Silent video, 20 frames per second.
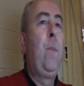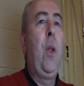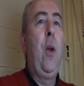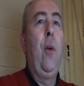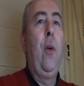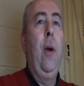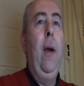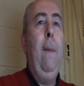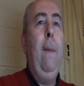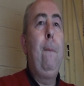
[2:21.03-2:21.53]

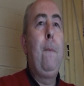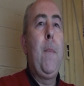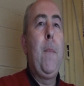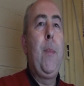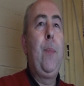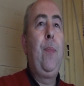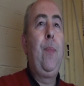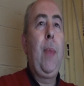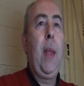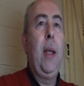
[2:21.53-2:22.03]
Alright,
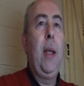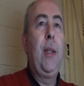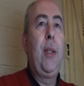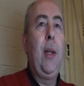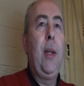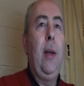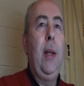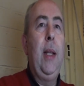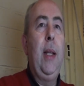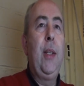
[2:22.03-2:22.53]

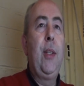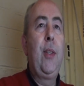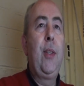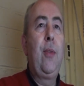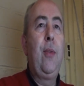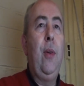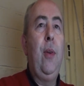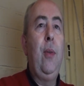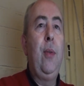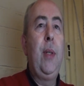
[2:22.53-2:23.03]
so let's
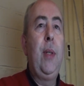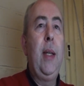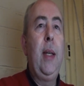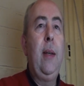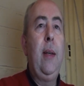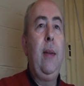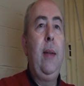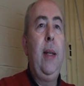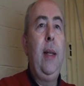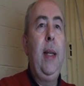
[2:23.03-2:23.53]
scroll
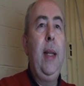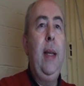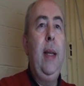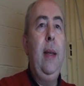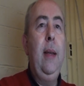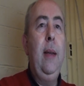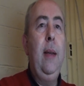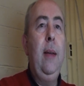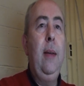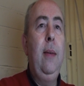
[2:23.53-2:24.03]
down
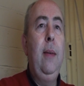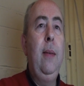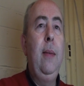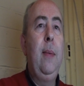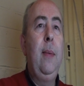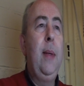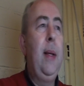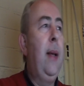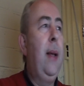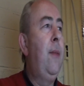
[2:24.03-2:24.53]
now.
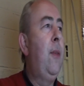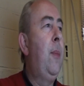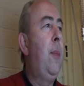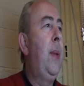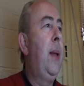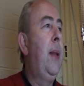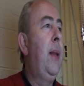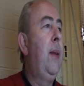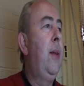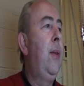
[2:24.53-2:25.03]
We'll have a
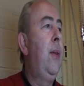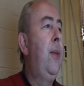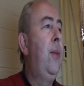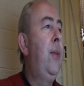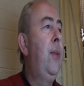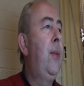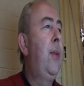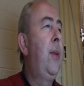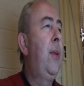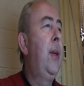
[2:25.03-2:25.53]
bit
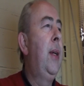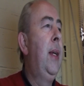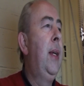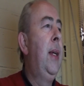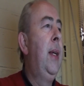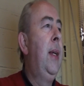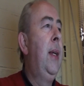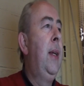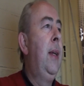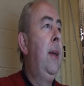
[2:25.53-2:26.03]
look.
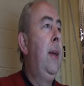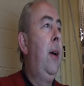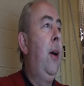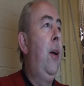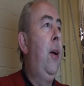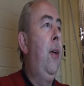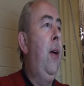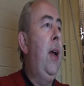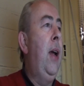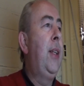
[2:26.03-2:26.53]

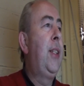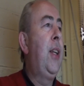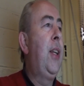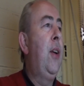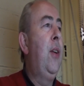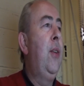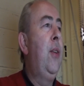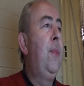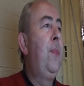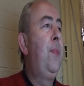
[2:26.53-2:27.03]
Alright,
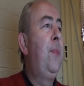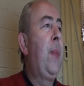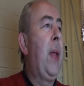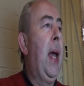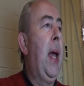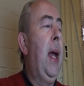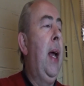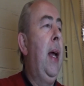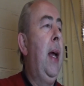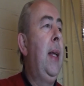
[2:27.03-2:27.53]
so
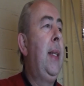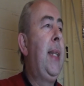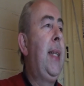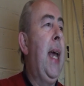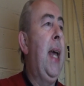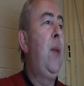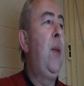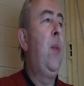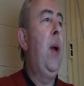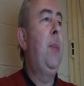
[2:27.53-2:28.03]

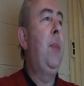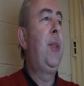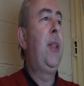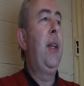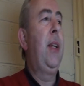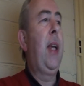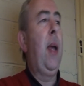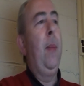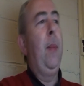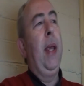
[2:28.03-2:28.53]
Dan
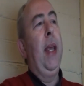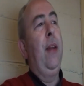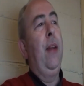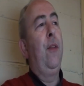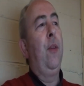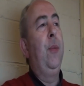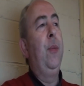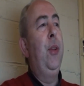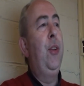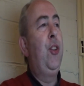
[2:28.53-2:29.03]
Webster coming in
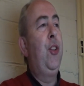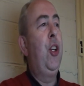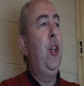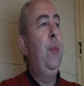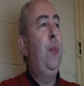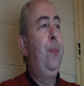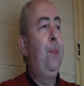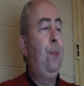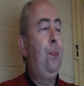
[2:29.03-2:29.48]
from YouTube.